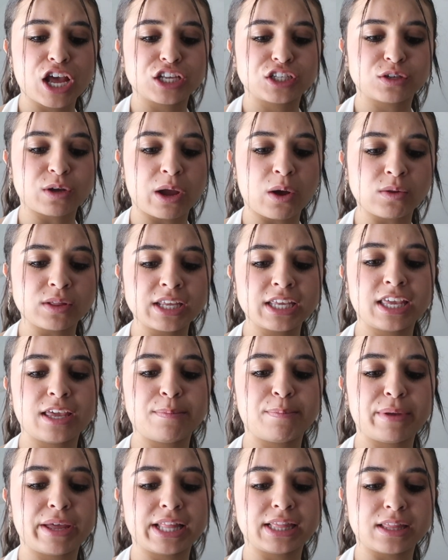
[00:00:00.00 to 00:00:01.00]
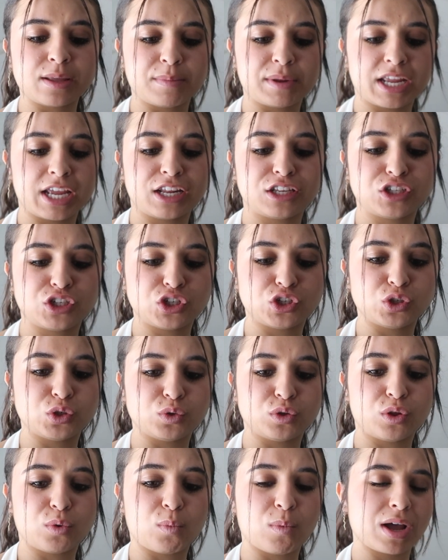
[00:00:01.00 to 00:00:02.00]
So I only keep it limited
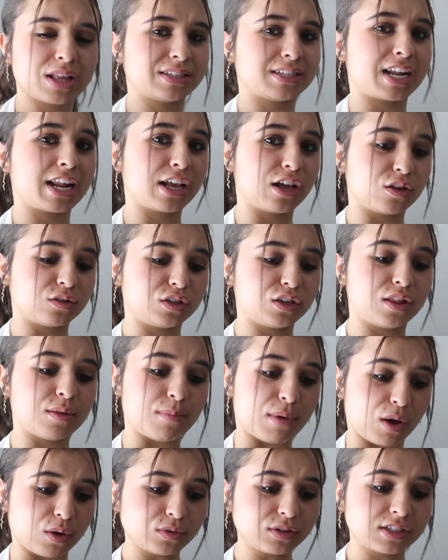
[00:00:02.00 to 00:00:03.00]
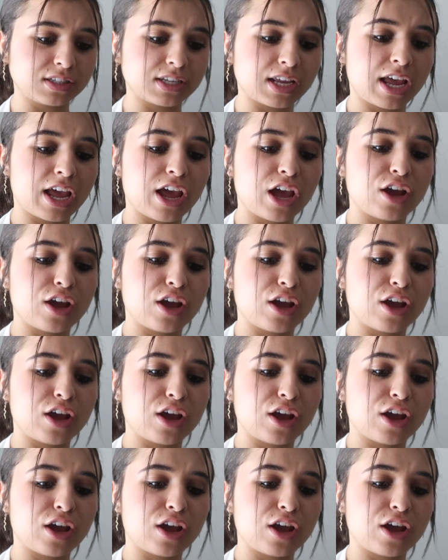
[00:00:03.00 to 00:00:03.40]
to the ones that I go to the most.